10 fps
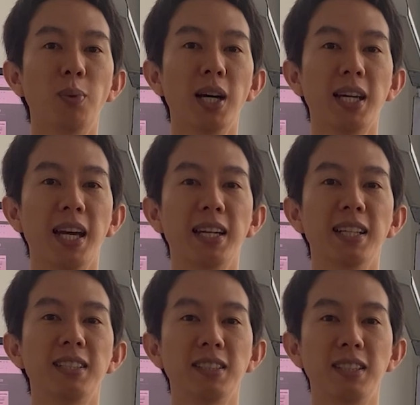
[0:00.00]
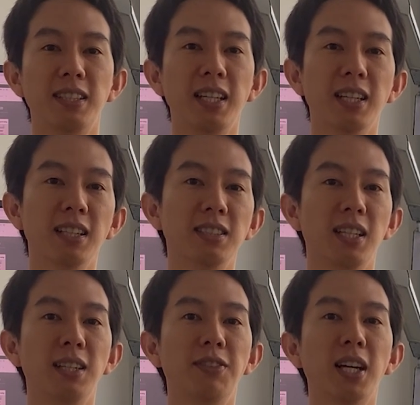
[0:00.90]
work can necessitate a
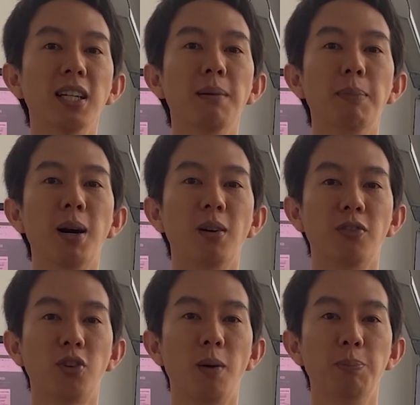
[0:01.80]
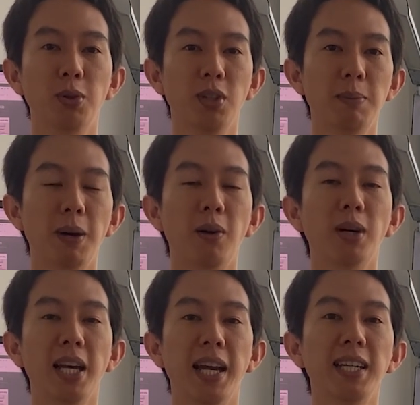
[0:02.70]
significant amount of computing
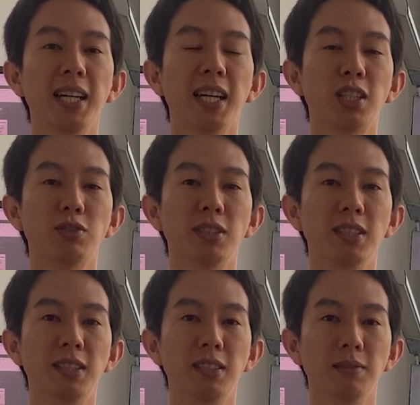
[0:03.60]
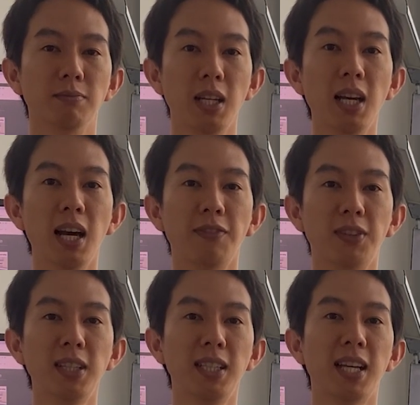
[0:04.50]
power and electricity.
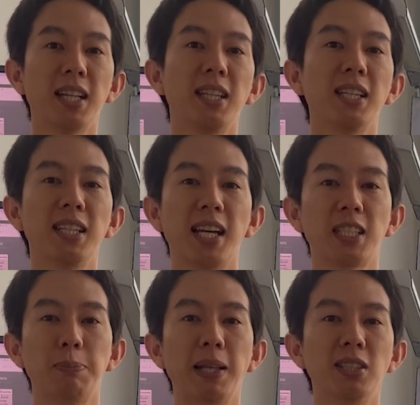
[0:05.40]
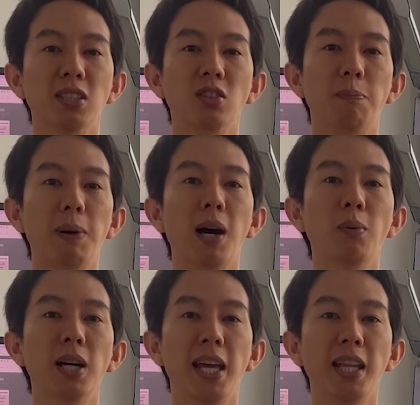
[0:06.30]
After deducting the expenses of
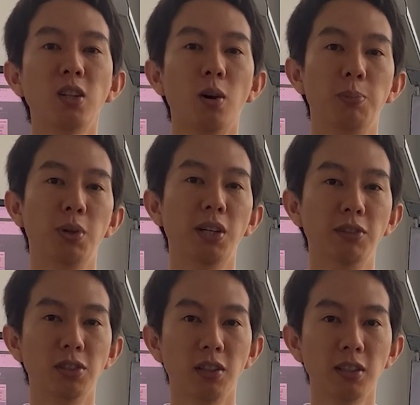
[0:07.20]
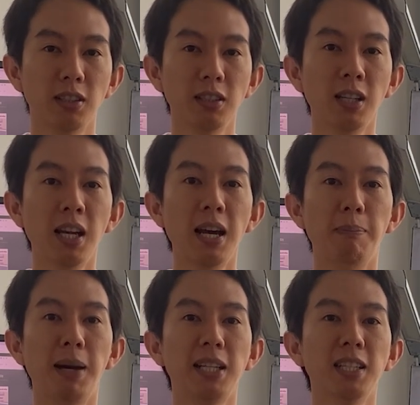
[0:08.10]
power and computing resources,
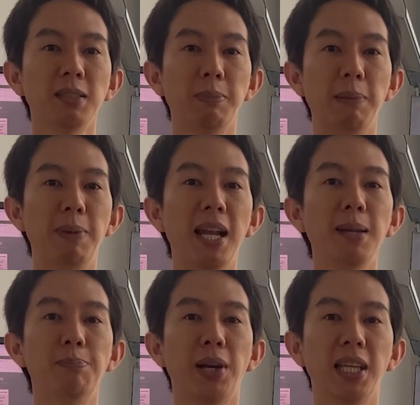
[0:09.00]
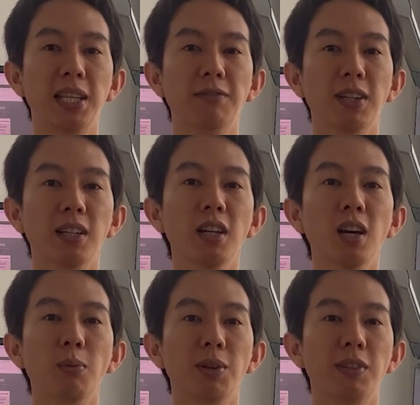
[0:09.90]
miners may barely break even
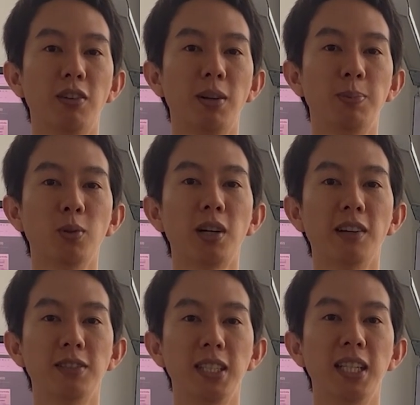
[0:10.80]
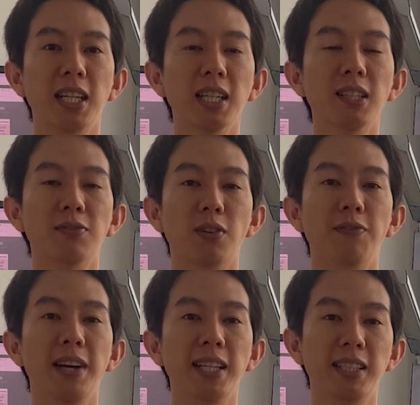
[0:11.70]
with the cryptocurrency they earn for
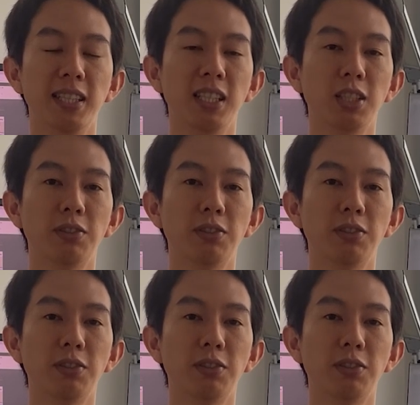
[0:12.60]
validating